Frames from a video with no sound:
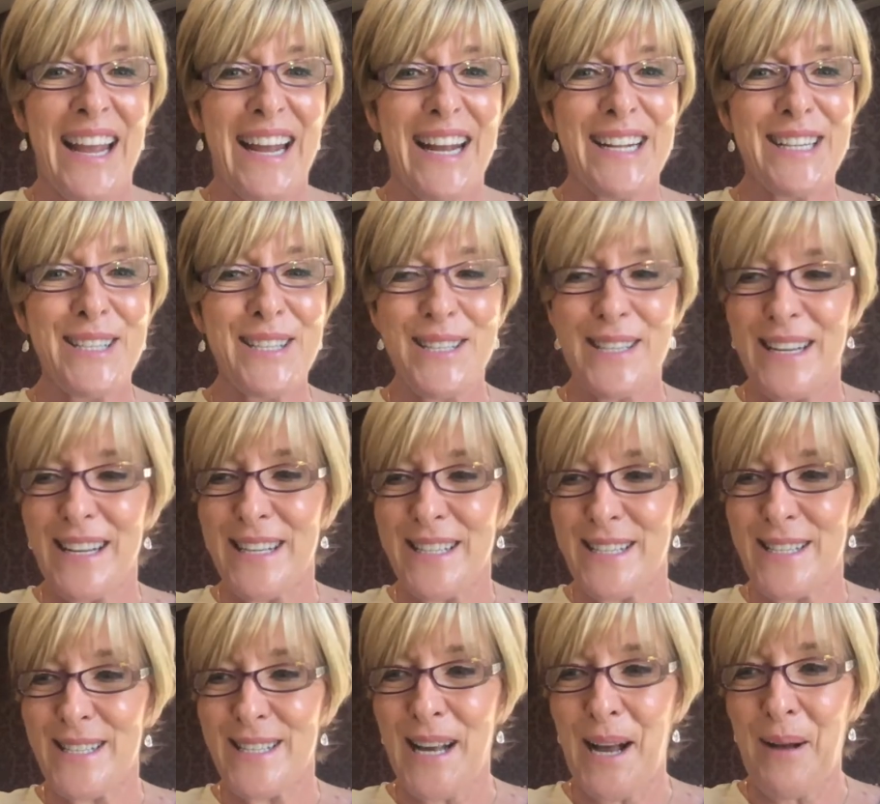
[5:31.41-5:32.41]
It's
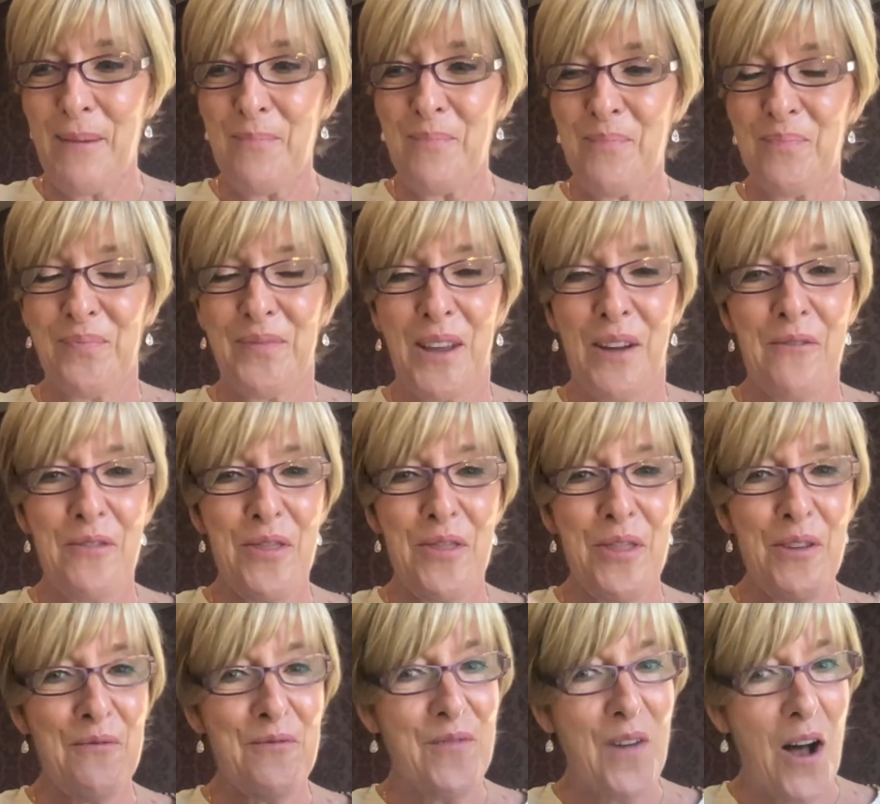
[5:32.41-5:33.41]
the
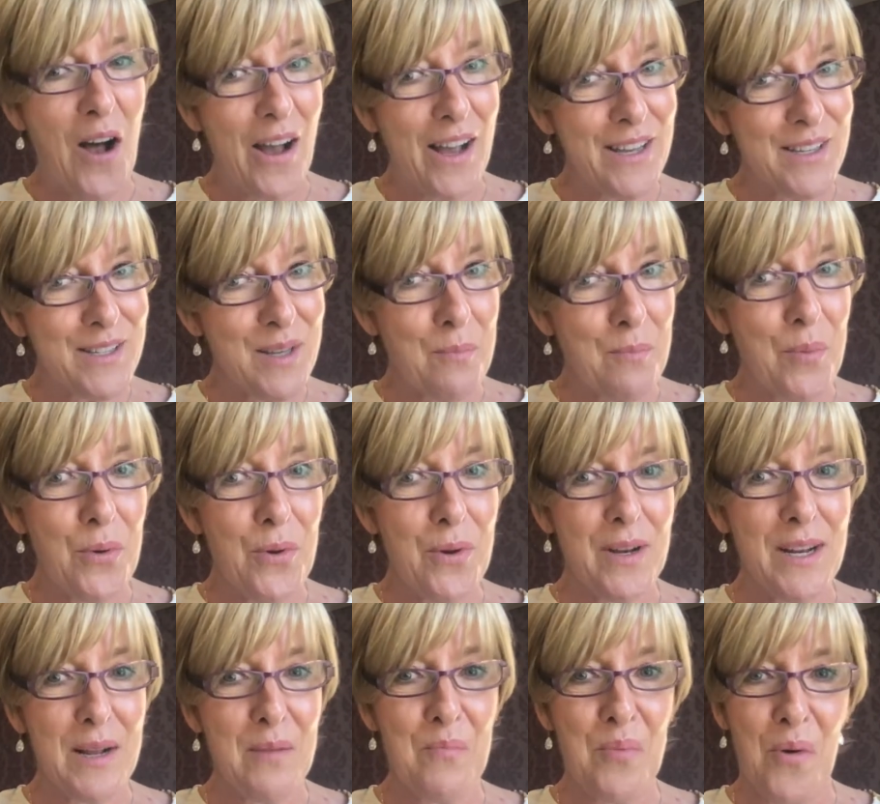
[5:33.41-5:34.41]
fires are
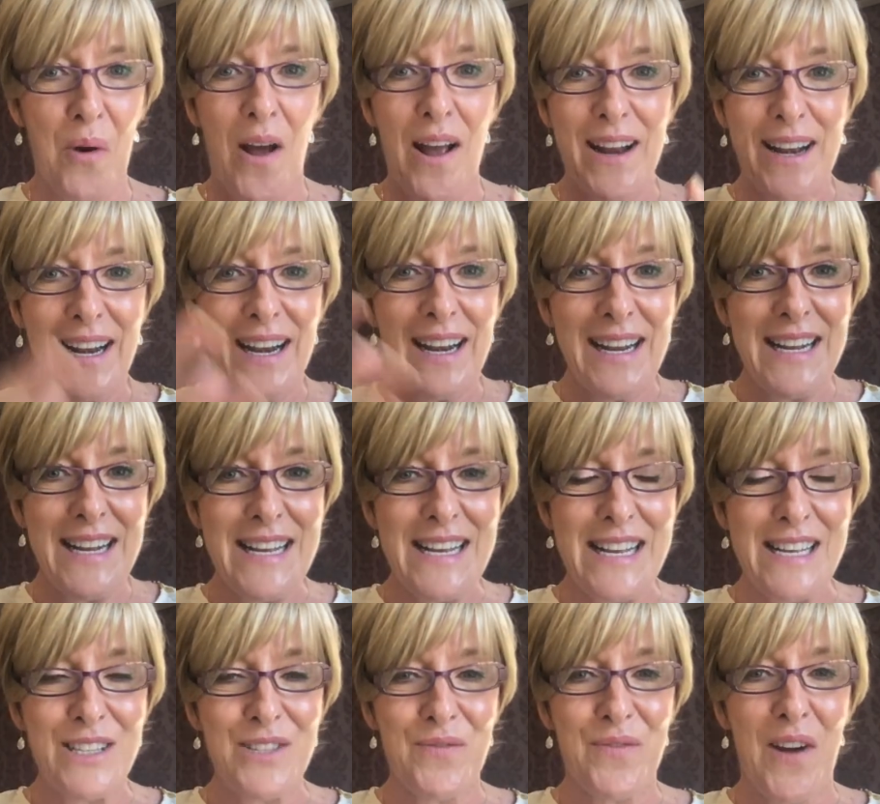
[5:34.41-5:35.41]
burning brightly
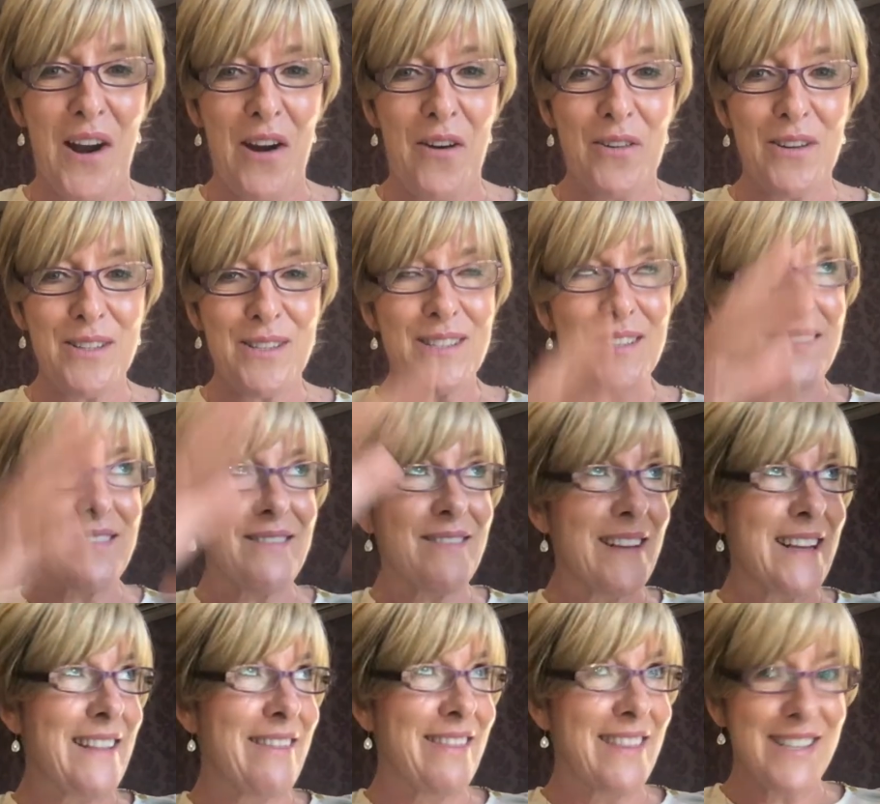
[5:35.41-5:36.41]
as far as
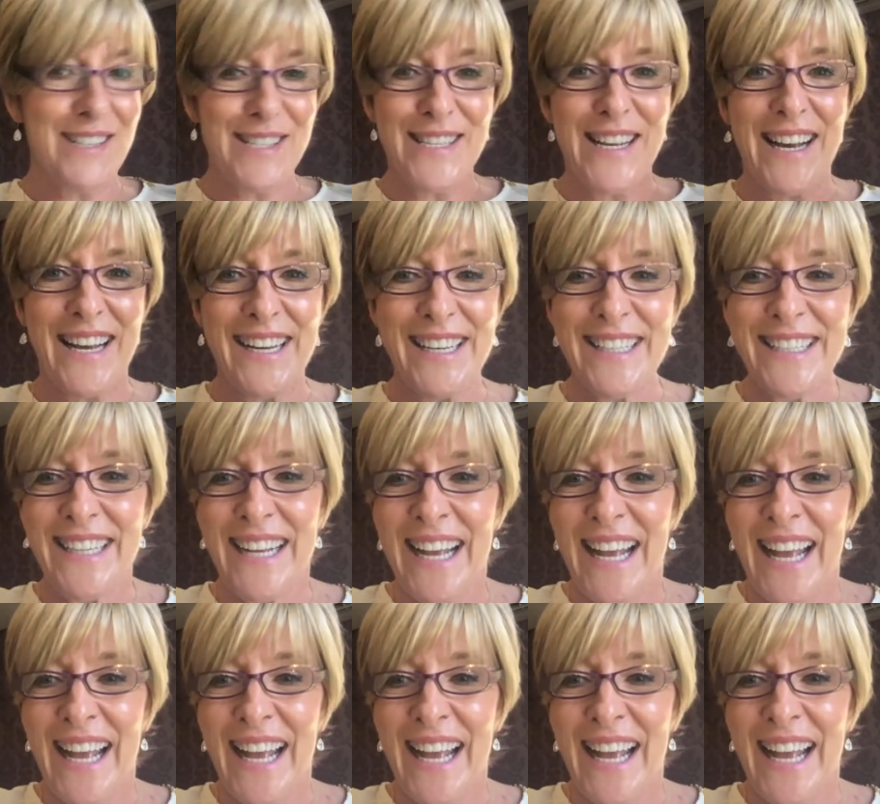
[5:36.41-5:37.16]
in the sun,